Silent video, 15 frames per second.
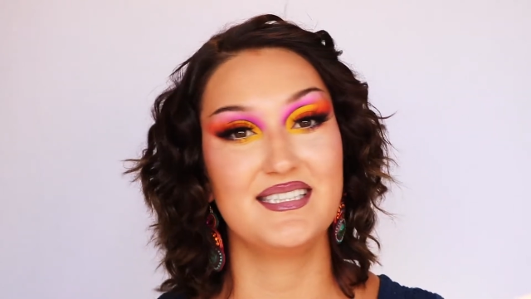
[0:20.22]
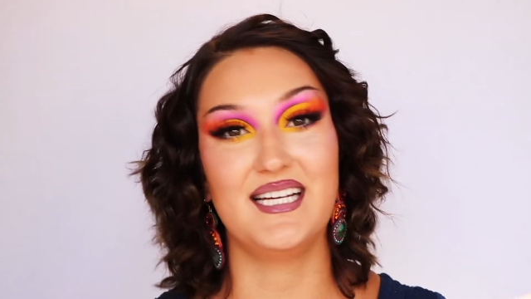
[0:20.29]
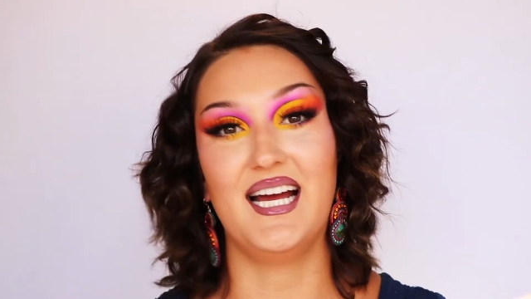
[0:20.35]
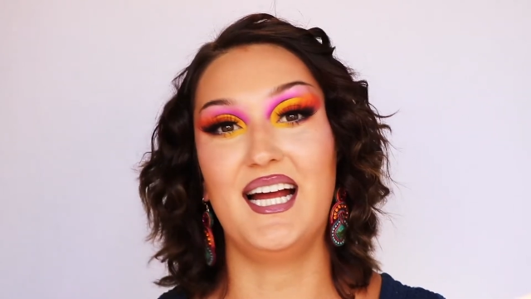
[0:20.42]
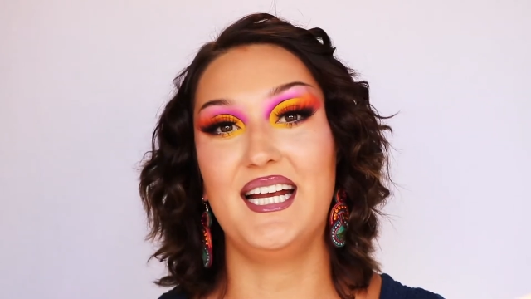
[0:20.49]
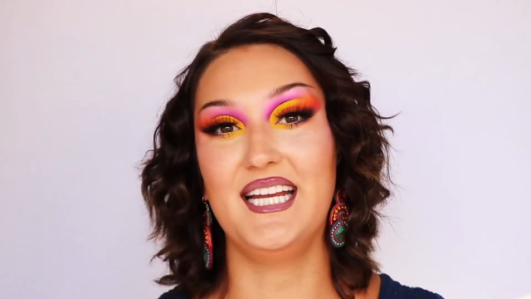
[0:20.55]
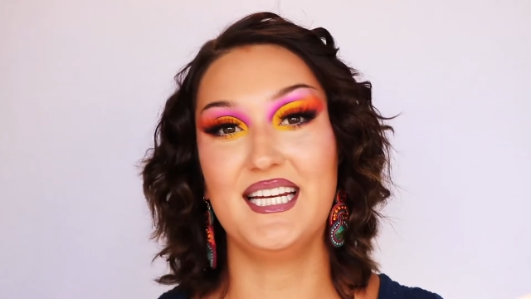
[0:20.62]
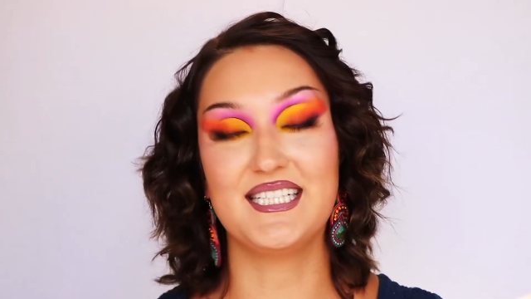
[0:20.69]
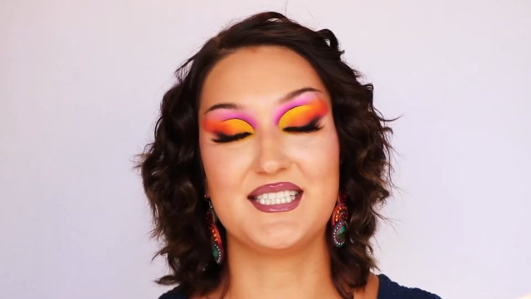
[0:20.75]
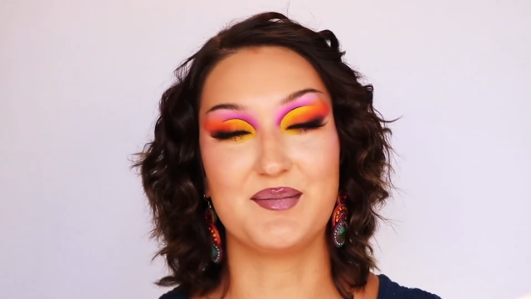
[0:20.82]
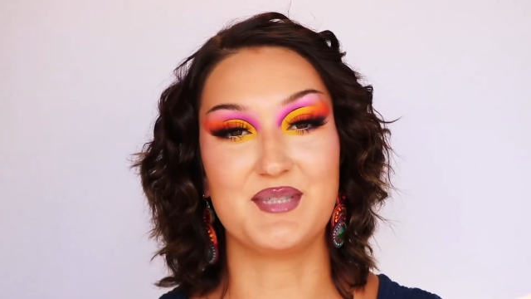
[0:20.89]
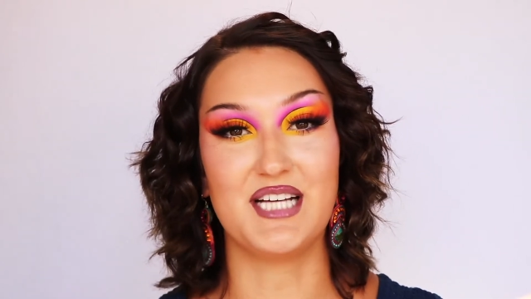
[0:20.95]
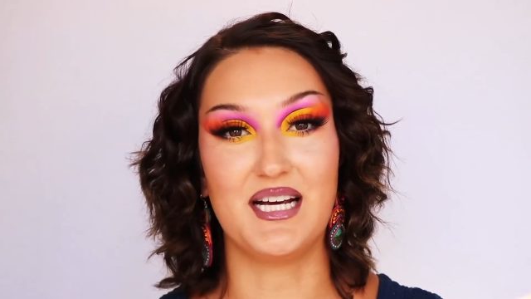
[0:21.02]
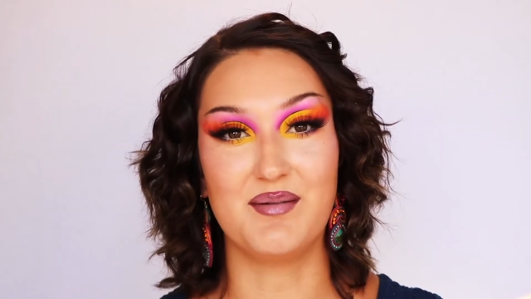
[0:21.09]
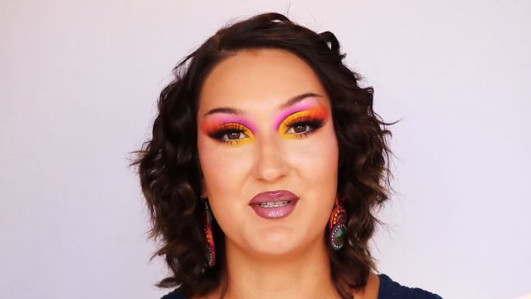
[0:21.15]
I needed some
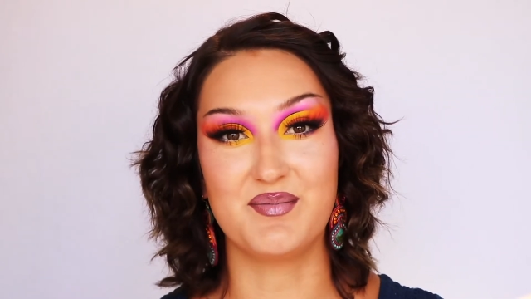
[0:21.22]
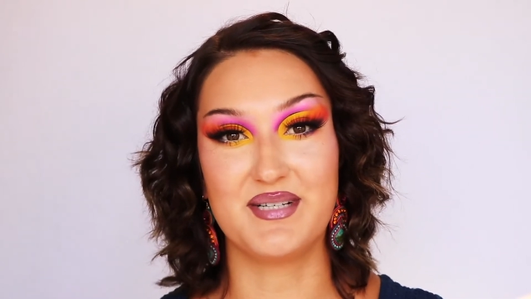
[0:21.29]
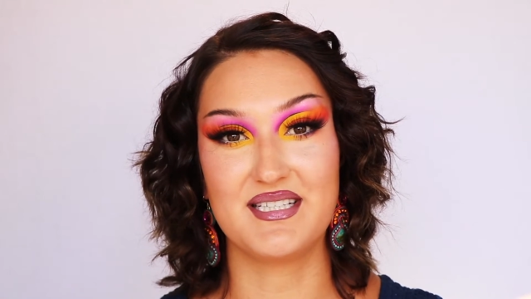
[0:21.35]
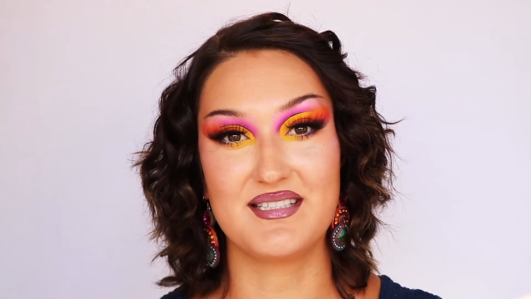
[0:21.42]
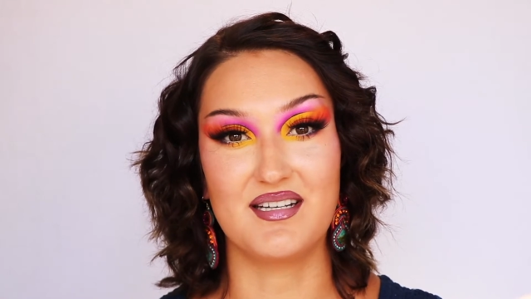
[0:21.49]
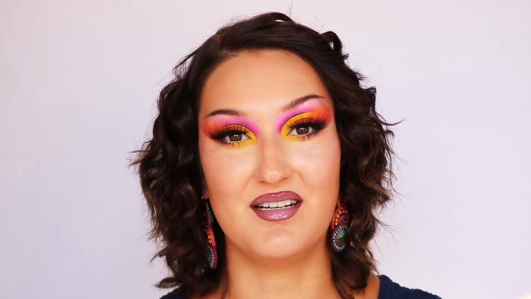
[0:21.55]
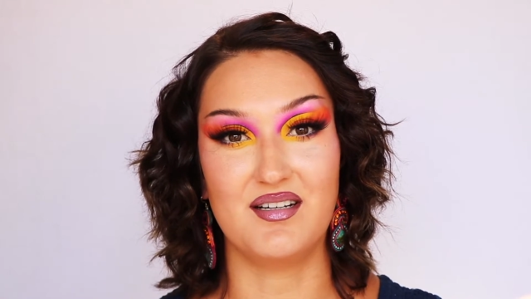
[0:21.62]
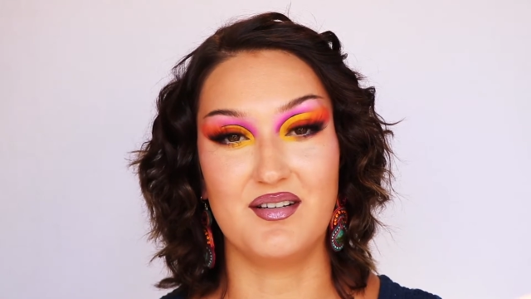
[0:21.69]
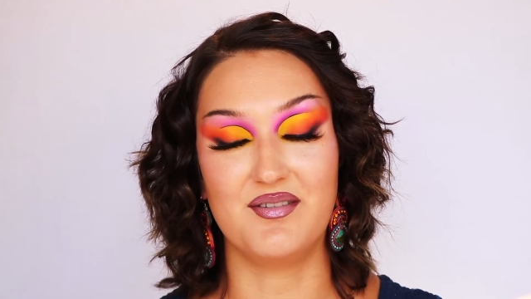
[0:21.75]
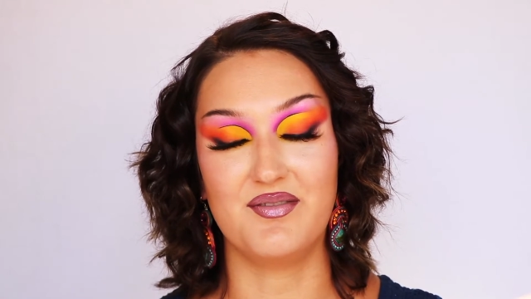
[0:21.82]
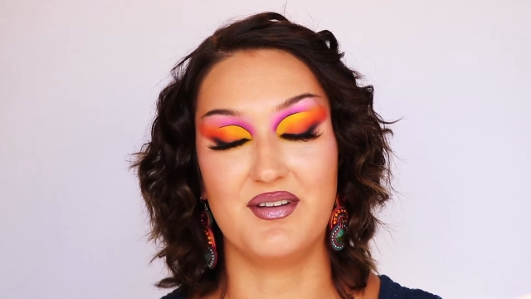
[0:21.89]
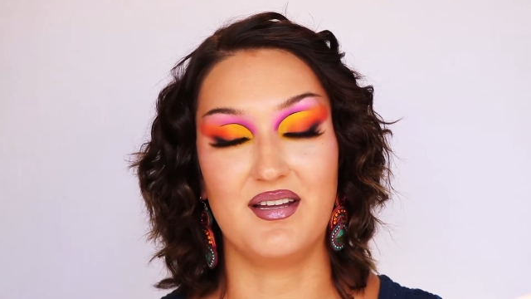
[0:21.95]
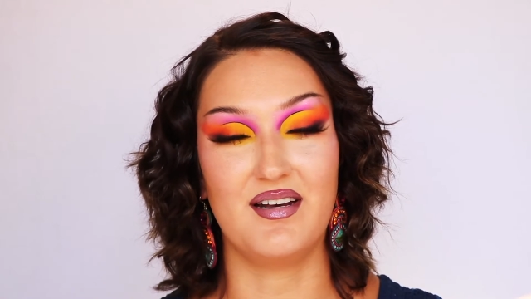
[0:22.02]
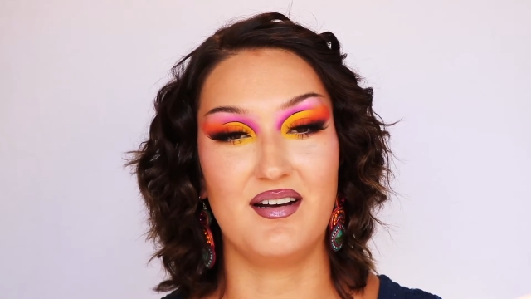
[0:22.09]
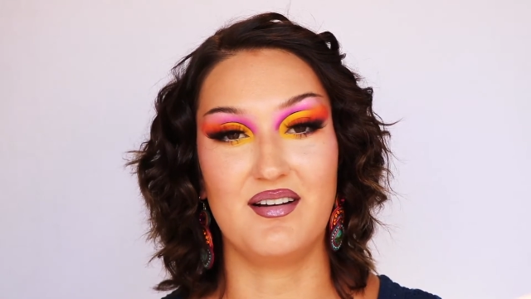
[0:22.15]
time to myself,
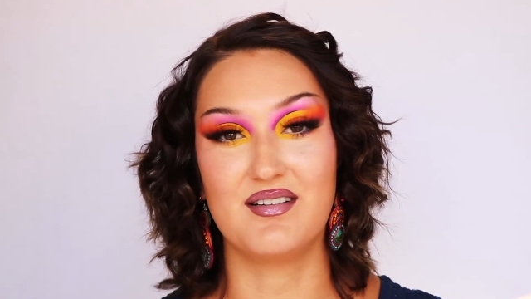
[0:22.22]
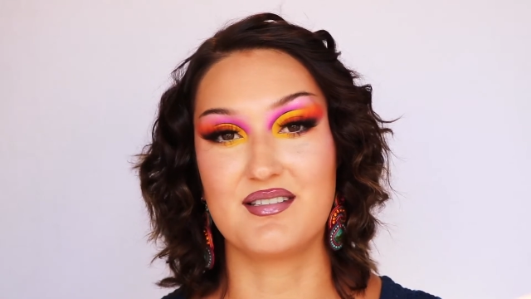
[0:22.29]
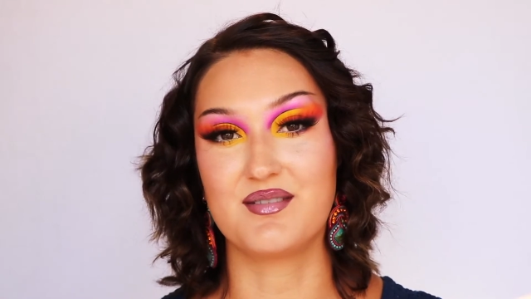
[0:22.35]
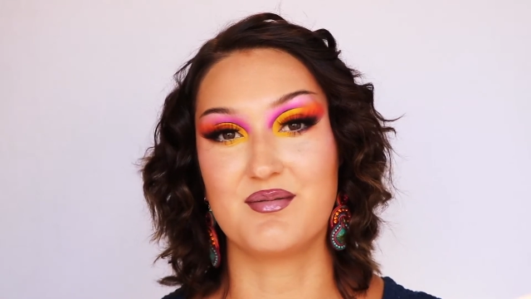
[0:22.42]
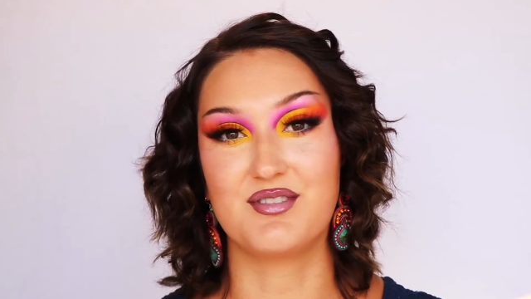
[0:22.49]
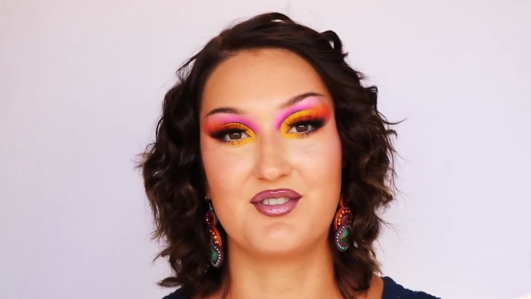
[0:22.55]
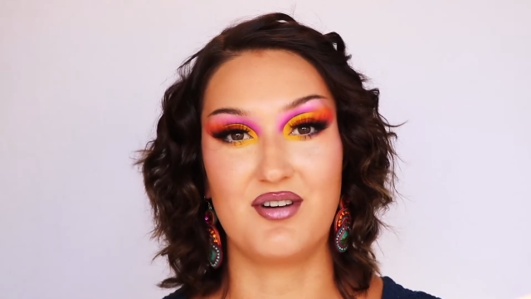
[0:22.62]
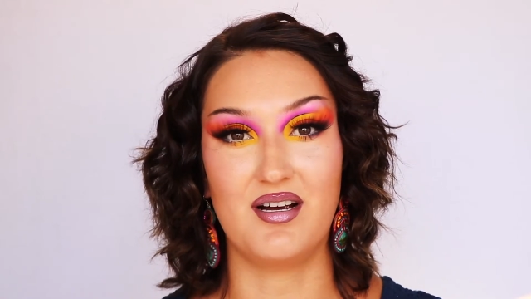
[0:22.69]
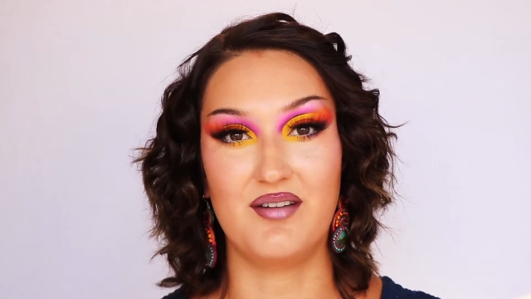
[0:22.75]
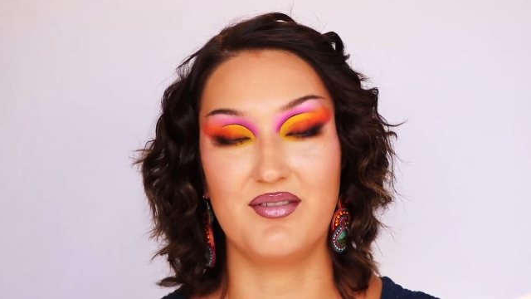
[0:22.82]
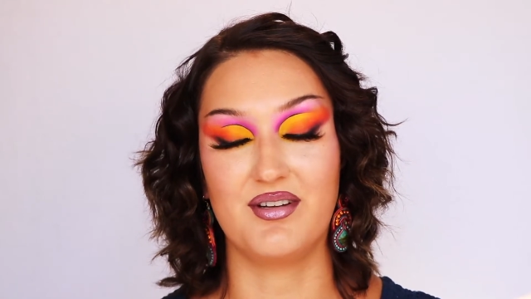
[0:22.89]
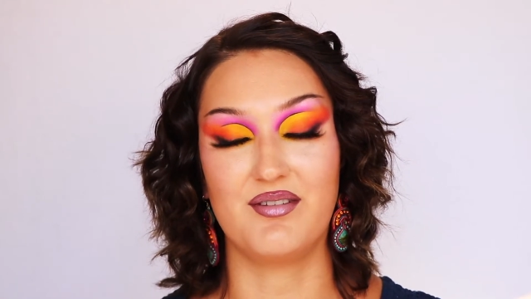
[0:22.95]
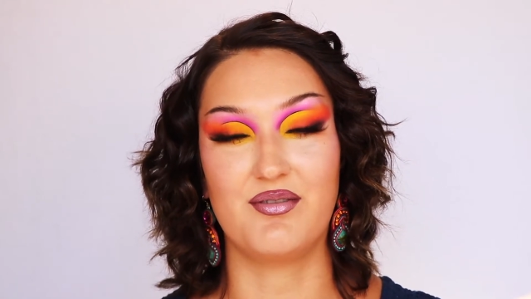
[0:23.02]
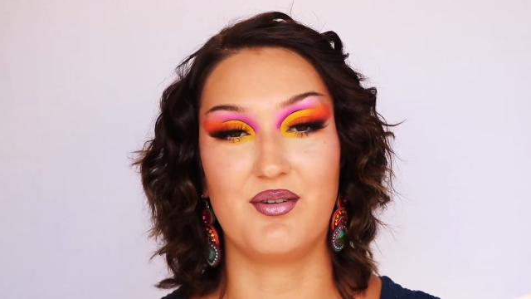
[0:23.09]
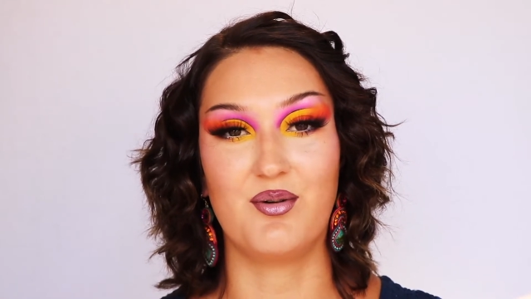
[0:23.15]
and then I also was
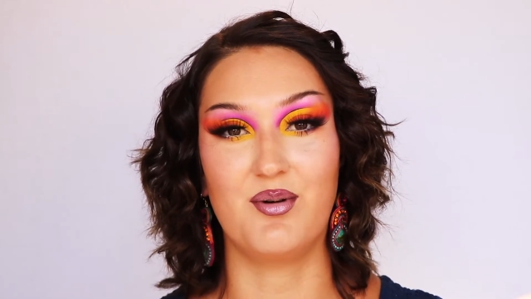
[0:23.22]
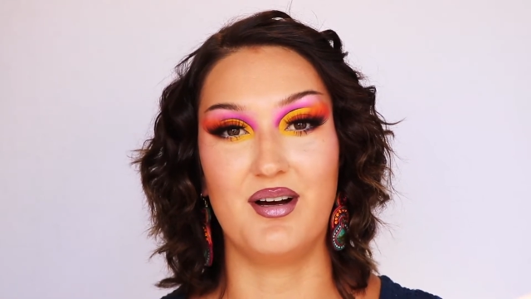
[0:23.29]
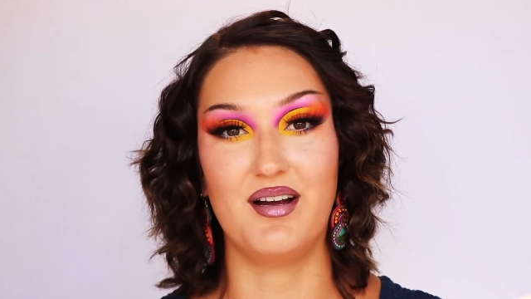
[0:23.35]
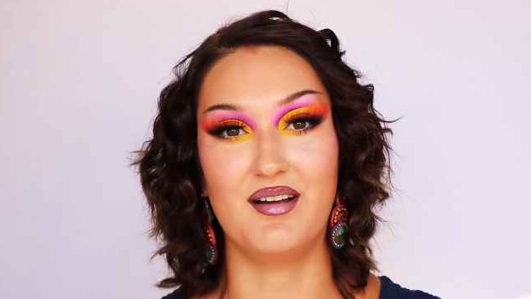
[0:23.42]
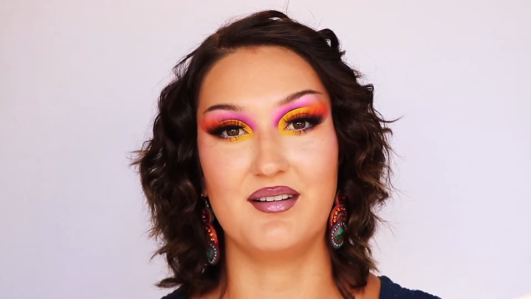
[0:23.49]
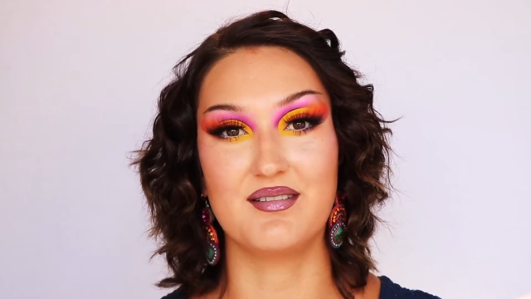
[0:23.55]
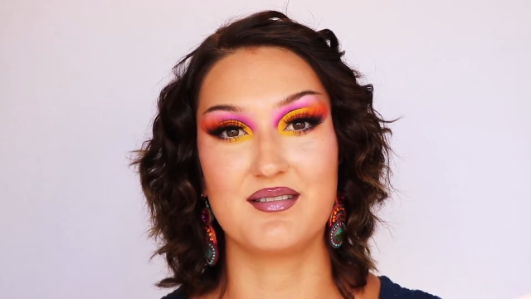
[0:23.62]
traveling for a while,